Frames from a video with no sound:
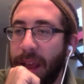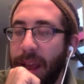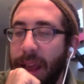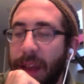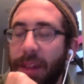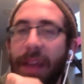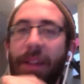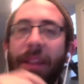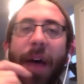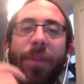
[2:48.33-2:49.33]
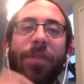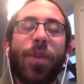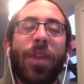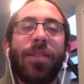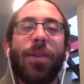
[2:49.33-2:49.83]
allows two
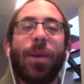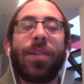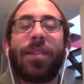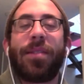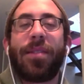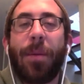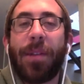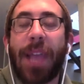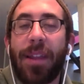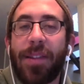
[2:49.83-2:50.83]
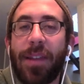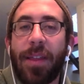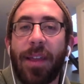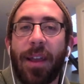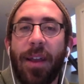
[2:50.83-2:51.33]
things to exist simultaneously, I
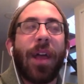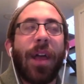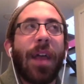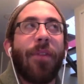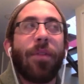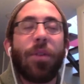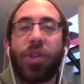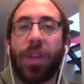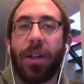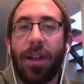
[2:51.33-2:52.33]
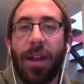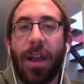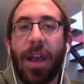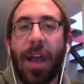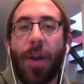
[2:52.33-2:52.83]
think. Evolution
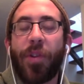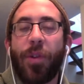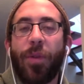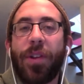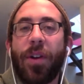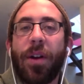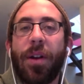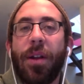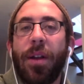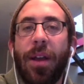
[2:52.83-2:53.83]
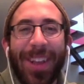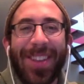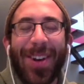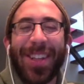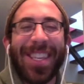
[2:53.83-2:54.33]
and also return.
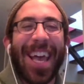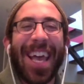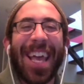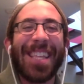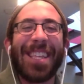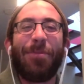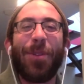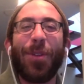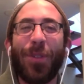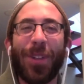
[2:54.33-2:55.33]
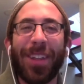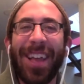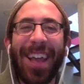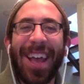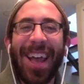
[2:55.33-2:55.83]
So it's like, it's this
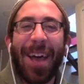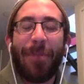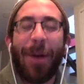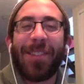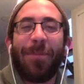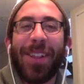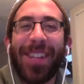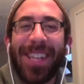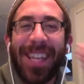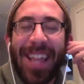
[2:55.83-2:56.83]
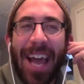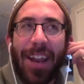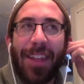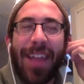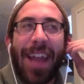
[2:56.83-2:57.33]
beautiful possibility
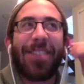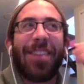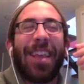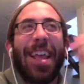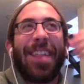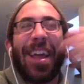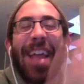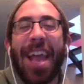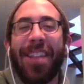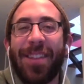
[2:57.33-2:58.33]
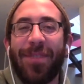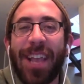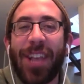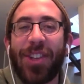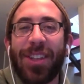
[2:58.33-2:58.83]
that is, again, it's
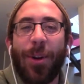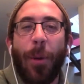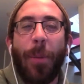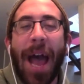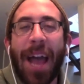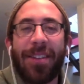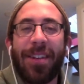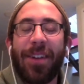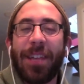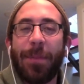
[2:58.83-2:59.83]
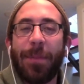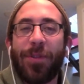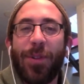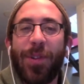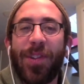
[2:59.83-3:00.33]
invitation to go back to our deepest
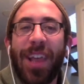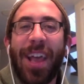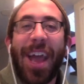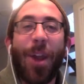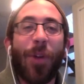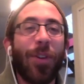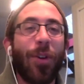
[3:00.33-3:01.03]
roots and also to go